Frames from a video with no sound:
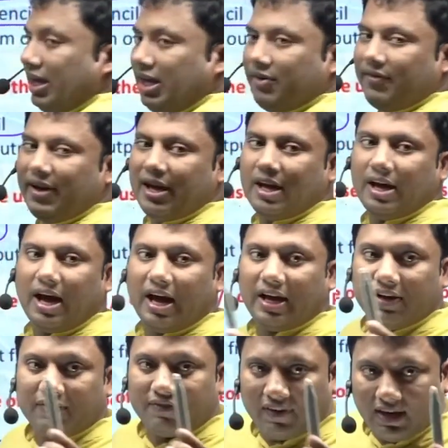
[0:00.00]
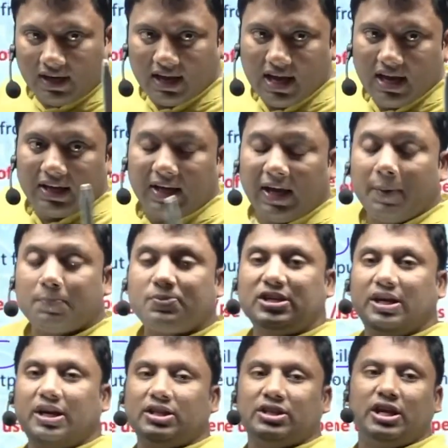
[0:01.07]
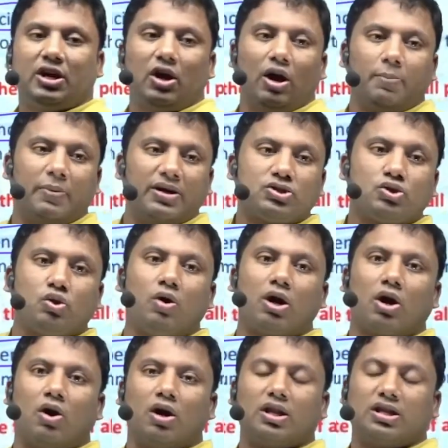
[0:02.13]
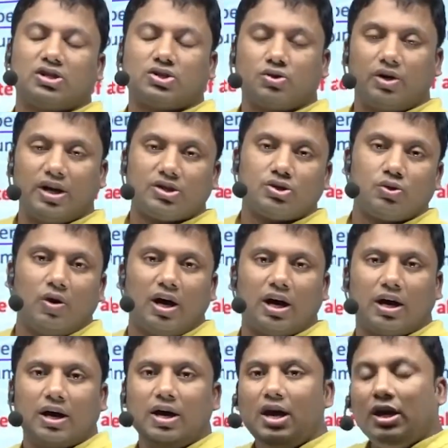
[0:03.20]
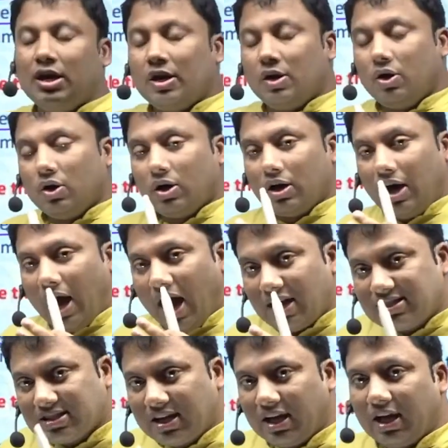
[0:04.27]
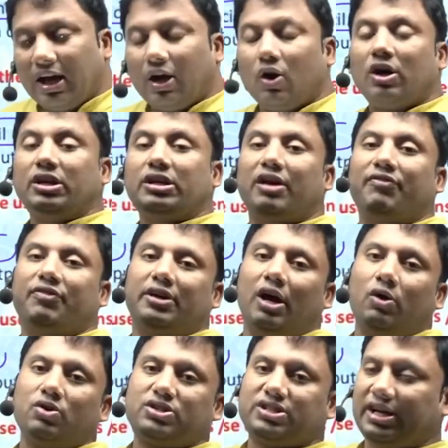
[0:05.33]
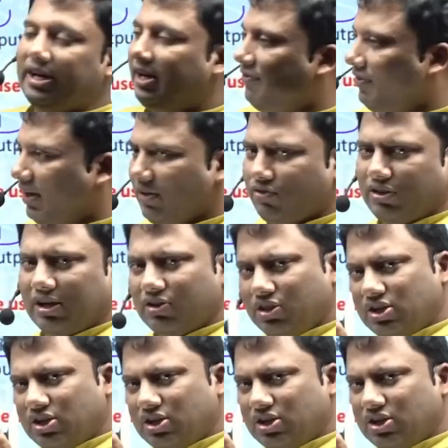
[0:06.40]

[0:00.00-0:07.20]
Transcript: Anyway, I will keep seeing the comments. Who are all the students who are asking a lot of doubts and everything.